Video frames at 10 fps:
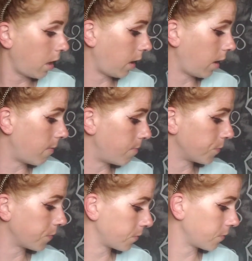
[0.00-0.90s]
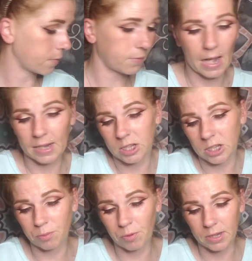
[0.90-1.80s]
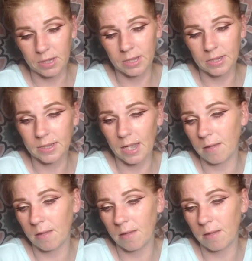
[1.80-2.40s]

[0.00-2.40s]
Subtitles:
And that's just what it is.